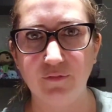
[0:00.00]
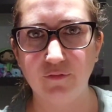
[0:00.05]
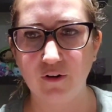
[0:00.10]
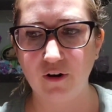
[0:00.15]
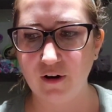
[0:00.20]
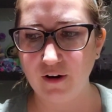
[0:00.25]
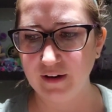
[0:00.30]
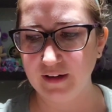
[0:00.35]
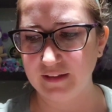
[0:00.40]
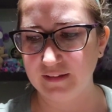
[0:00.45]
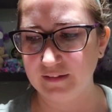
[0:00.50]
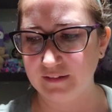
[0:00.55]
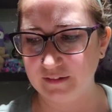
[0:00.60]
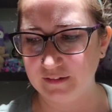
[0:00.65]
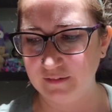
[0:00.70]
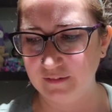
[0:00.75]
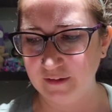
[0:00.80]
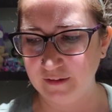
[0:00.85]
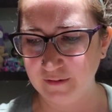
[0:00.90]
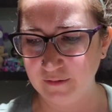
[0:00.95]
frog
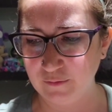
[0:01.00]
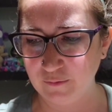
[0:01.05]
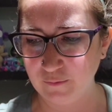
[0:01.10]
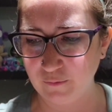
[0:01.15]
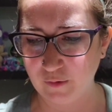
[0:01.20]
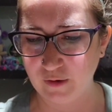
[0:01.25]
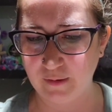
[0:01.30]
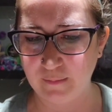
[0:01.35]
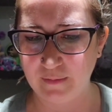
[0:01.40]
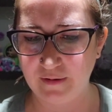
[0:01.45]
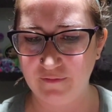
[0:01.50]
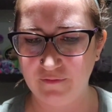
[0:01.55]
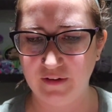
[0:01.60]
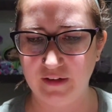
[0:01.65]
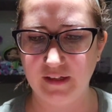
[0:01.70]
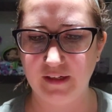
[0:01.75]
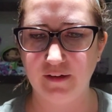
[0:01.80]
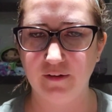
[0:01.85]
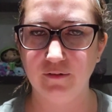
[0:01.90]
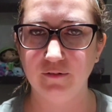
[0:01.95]
in one of my
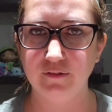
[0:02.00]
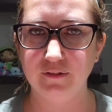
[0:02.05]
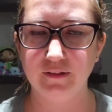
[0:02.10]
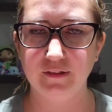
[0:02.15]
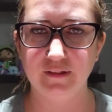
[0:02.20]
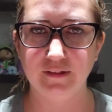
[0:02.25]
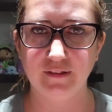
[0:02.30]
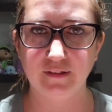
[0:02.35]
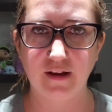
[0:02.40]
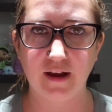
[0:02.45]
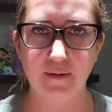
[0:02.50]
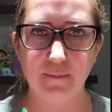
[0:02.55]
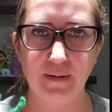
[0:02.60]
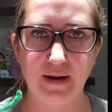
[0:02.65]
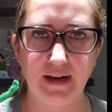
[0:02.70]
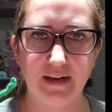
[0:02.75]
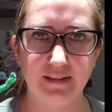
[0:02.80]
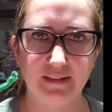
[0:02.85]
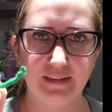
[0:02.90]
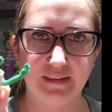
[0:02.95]
videos, I
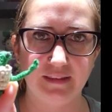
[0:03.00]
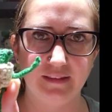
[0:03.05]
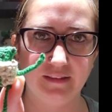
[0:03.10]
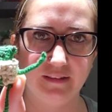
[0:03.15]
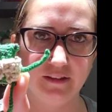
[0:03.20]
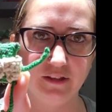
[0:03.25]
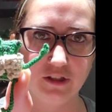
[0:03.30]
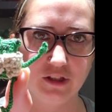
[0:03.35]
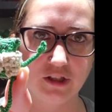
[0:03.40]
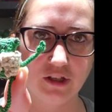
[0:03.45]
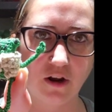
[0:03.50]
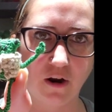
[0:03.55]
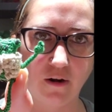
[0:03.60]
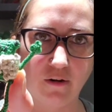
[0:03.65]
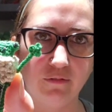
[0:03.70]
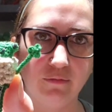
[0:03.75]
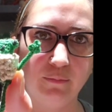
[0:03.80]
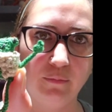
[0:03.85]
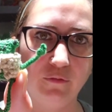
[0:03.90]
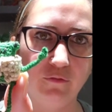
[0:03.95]
made the
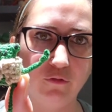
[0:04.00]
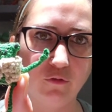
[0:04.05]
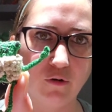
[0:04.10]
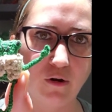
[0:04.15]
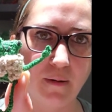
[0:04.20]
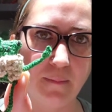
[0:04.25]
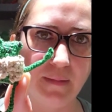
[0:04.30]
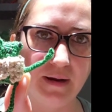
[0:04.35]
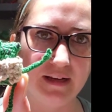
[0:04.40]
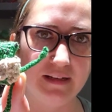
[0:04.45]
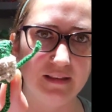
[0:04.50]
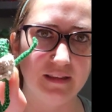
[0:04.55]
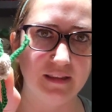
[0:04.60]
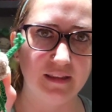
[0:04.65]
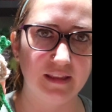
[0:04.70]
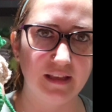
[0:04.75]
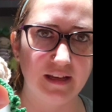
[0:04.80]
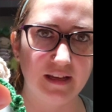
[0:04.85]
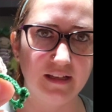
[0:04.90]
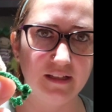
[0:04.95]
scarf before I made
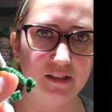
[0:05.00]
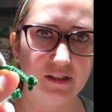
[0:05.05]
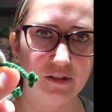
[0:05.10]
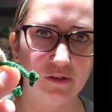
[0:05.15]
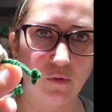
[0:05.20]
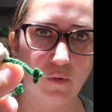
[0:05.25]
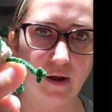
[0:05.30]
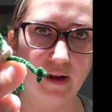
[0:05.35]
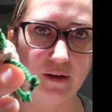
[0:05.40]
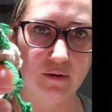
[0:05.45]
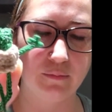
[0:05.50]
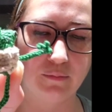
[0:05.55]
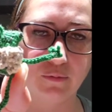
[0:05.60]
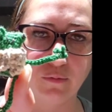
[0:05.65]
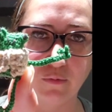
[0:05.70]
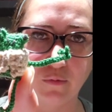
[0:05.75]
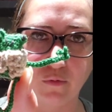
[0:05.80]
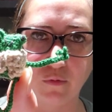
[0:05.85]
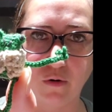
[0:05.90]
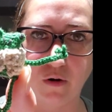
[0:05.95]
this, so I could
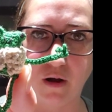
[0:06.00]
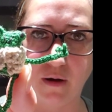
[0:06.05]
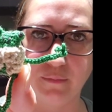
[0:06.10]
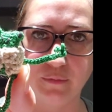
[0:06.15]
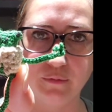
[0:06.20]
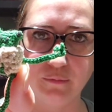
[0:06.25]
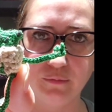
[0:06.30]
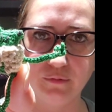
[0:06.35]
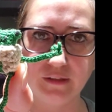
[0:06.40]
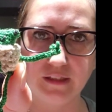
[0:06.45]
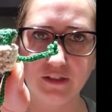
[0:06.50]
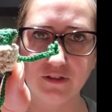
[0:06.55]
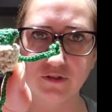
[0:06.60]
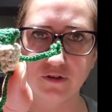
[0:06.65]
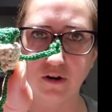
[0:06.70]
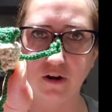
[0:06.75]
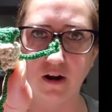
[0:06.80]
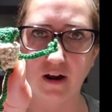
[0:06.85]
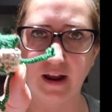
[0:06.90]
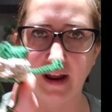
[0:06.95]
probably
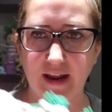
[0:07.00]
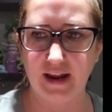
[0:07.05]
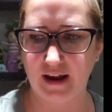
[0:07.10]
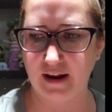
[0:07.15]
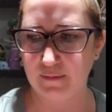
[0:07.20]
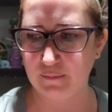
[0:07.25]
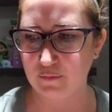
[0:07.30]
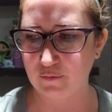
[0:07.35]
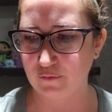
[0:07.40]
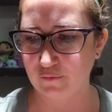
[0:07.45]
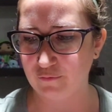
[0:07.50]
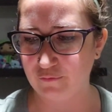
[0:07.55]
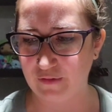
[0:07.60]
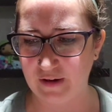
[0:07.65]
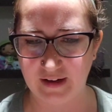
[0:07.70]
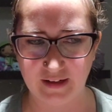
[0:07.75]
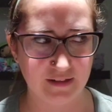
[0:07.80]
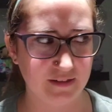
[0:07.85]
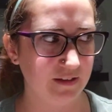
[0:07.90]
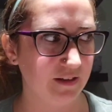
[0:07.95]
try and
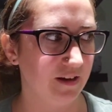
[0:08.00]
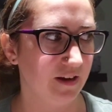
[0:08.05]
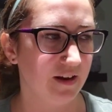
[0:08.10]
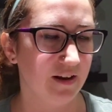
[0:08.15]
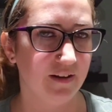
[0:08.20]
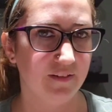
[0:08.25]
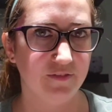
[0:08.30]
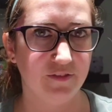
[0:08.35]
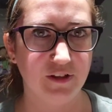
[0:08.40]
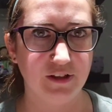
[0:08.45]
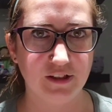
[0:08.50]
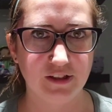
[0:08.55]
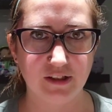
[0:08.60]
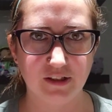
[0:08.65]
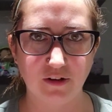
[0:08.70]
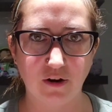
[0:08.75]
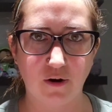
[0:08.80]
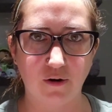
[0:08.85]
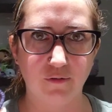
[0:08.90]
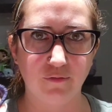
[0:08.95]
perfect this
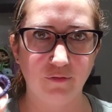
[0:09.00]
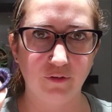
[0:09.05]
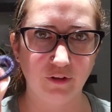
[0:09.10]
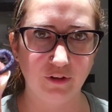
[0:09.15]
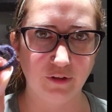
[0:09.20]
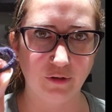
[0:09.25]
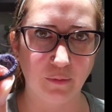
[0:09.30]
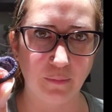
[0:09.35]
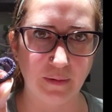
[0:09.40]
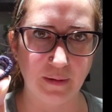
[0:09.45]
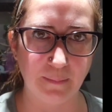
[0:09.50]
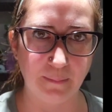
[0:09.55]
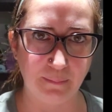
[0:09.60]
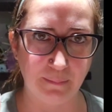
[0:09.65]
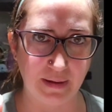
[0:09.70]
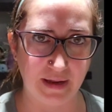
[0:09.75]
scarf a little bit